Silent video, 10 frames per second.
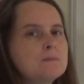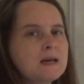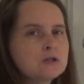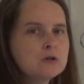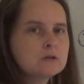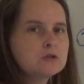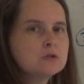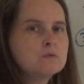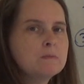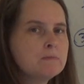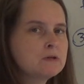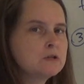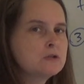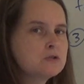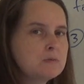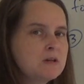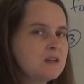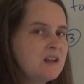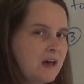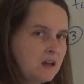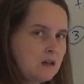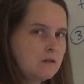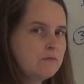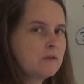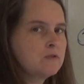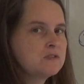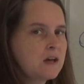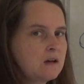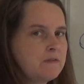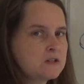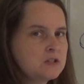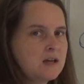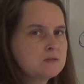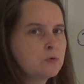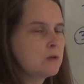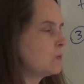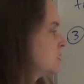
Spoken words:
Make sure that you remember to distribute the negative if your second function has more than